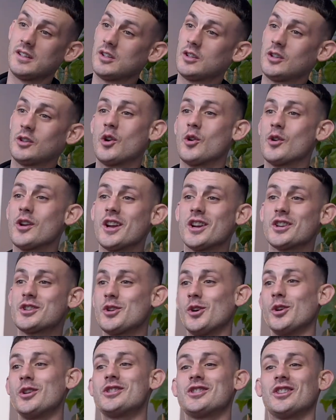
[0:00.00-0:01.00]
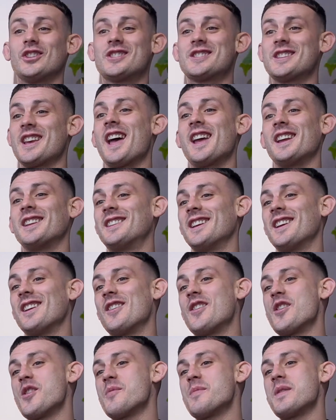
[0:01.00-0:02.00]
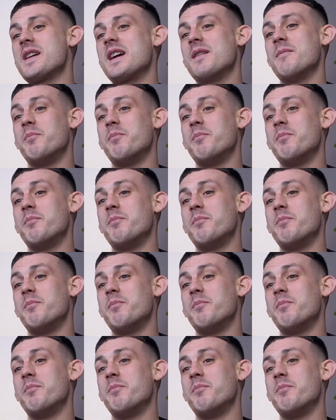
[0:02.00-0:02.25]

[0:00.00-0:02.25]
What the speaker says: career choice, I'd say. You know what I mean?